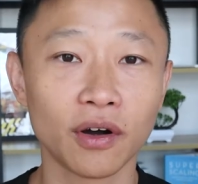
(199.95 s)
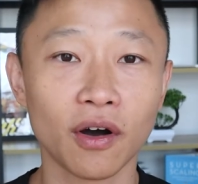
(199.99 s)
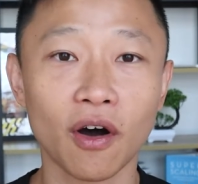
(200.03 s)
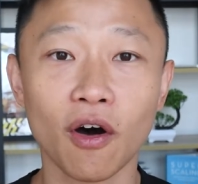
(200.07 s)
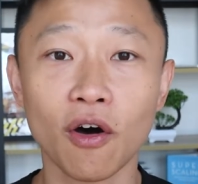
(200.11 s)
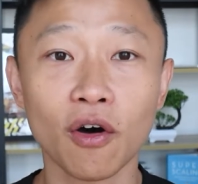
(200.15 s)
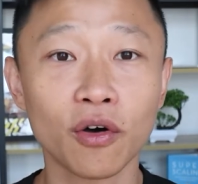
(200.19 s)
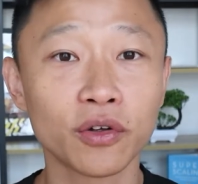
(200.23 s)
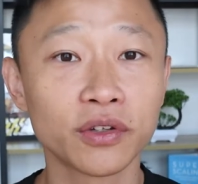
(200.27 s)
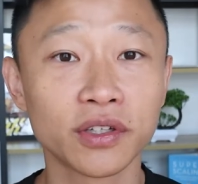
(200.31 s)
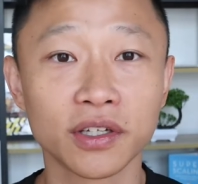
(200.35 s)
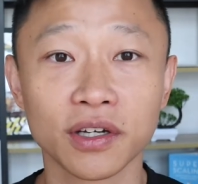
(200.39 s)

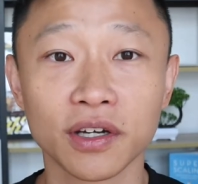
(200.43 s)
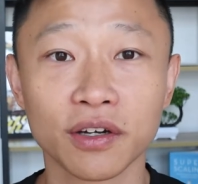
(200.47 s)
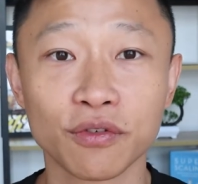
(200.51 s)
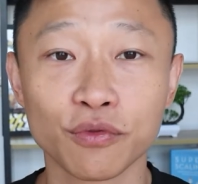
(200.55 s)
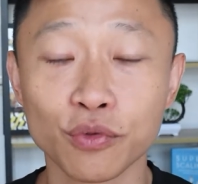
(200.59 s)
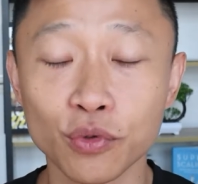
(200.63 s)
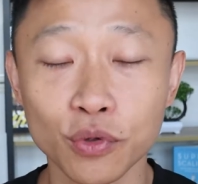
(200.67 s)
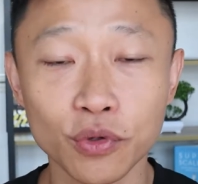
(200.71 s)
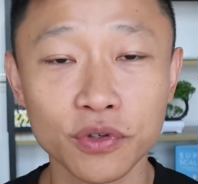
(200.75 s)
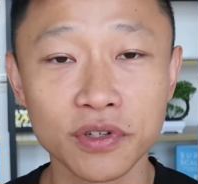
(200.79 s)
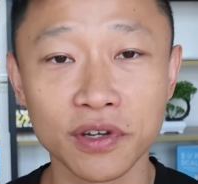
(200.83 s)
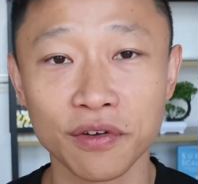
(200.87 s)
All the
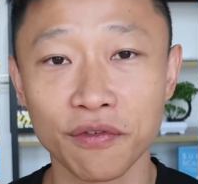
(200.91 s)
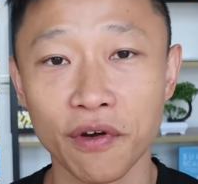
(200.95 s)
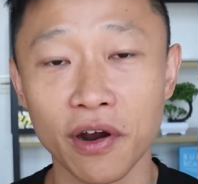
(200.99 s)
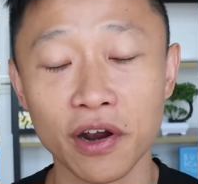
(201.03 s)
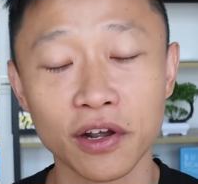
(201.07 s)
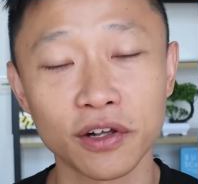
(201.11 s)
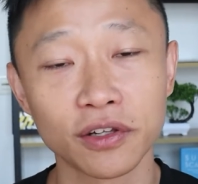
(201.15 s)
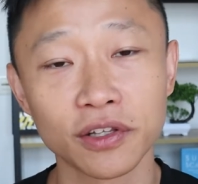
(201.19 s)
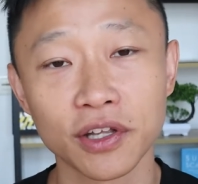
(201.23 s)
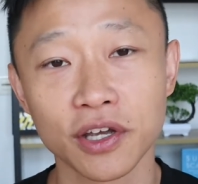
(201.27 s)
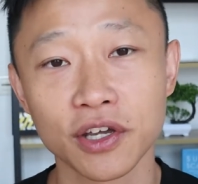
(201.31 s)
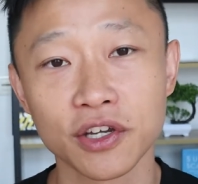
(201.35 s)
rules and
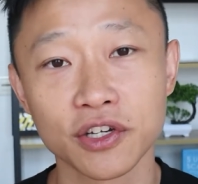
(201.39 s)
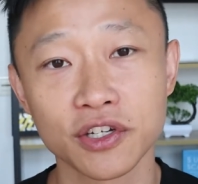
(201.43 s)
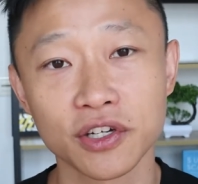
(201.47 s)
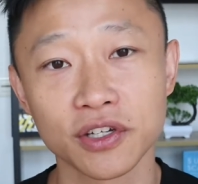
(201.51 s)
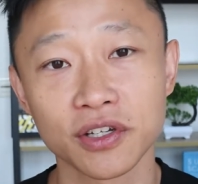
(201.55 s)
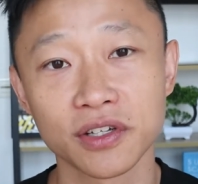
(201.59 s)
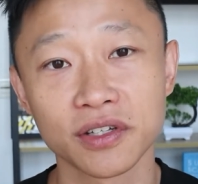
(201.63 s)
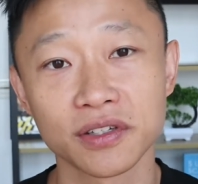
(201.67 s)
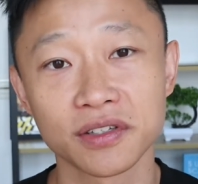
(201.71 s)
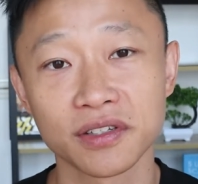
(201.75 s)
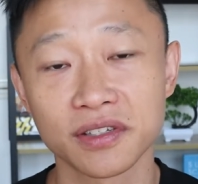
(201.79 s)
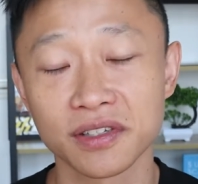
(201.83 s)

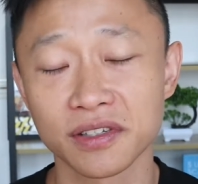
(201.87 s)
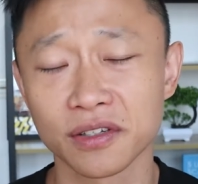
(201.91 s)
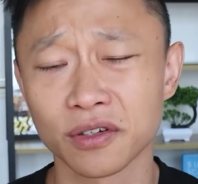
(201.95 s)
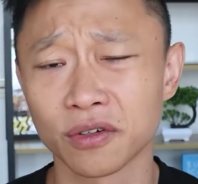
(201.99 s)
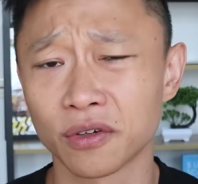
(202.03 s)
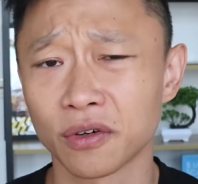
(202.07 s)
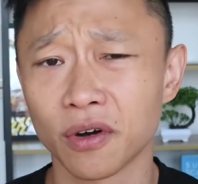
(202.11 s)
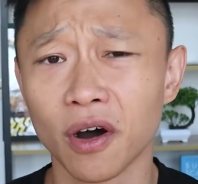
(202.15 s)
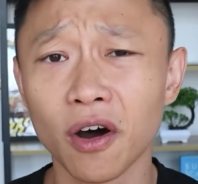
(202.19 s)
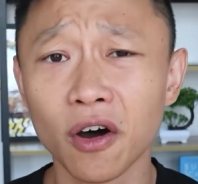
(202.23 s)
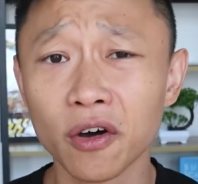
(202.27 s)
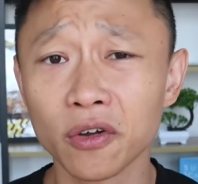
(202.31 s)
regulations.
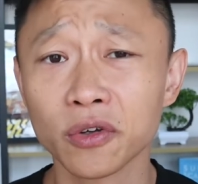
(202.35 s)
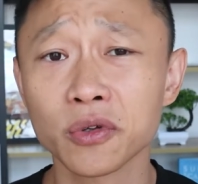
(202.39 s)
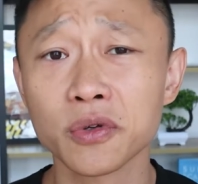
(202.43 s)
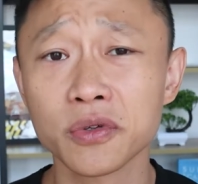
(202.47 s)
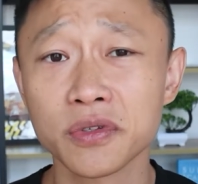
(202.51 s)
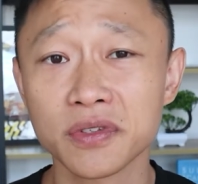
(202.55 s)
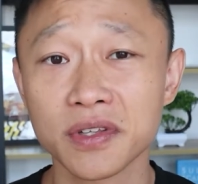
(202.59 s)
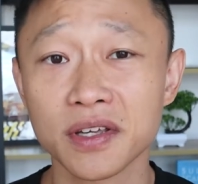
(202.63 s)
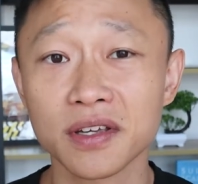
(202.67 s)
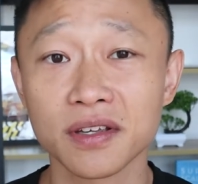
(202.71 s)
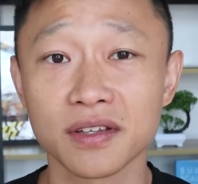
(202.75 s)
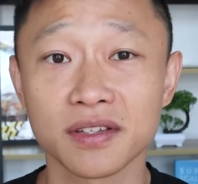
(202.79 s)
All
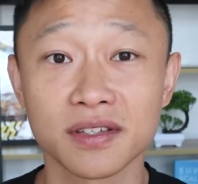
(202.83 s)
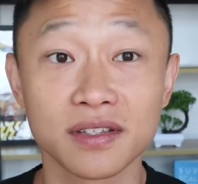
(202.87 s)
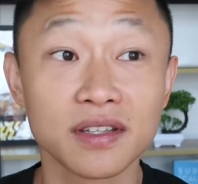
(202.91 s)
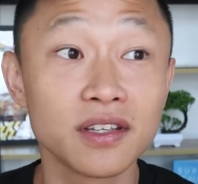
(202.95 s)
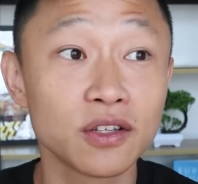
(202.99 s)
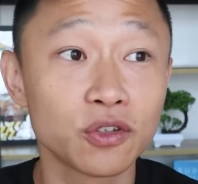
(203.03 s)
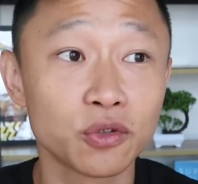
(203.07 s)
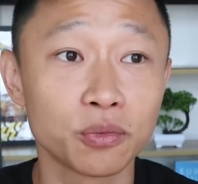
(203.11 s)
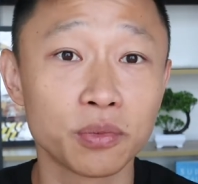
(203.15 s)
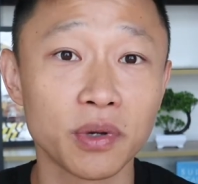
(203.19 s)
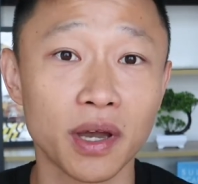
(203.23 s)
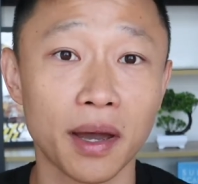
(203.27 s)
those things
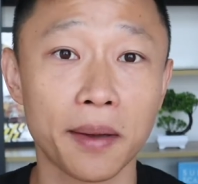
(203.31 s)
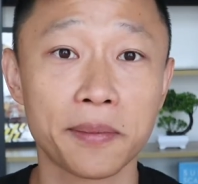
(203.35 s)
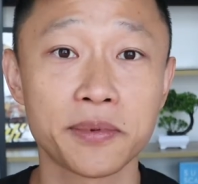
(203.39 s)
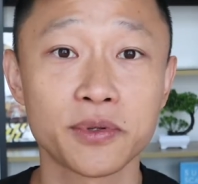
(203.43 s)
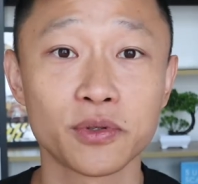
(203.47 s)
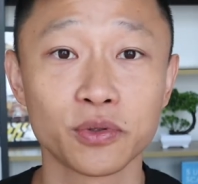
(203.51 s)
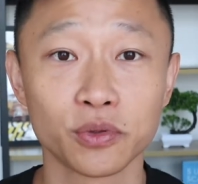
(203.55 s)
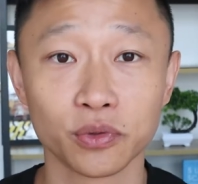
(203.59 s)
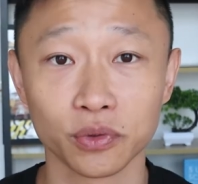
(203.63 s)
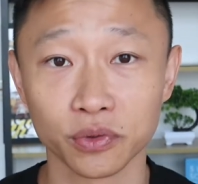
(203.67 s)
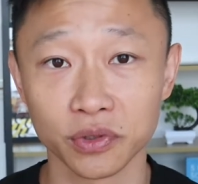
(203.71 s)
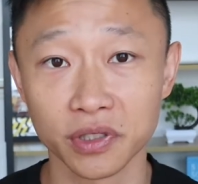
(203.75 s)
need to be
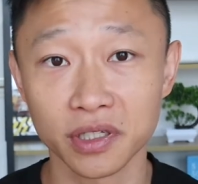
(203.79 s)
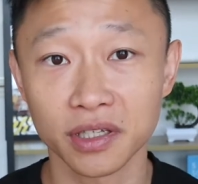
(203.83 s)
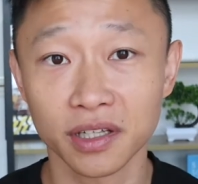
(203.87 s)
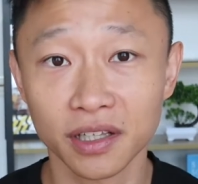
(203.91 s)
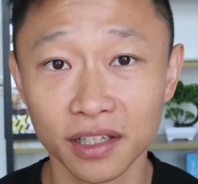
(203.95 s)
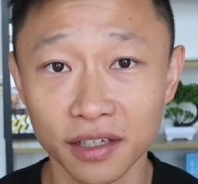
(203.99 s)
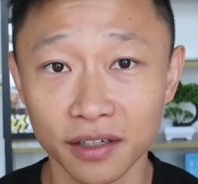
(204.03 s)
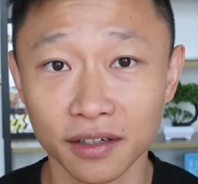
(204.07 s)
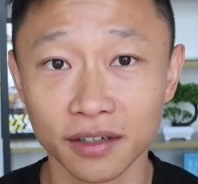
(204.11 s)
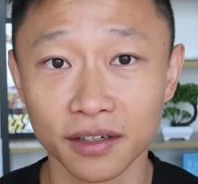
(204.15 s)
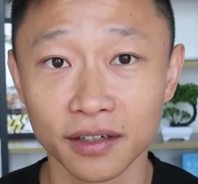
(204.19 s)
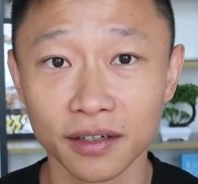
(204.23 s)
absolutely
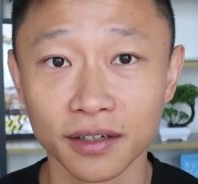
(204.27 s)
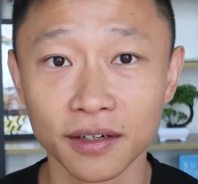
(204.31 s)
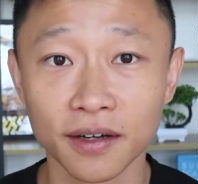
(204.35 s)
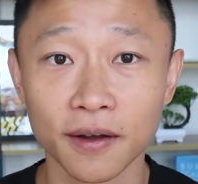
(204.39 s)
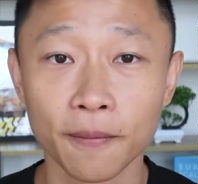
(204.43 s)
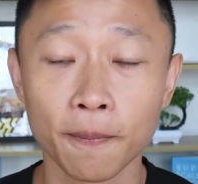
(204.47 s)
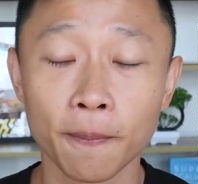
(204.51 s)
clear.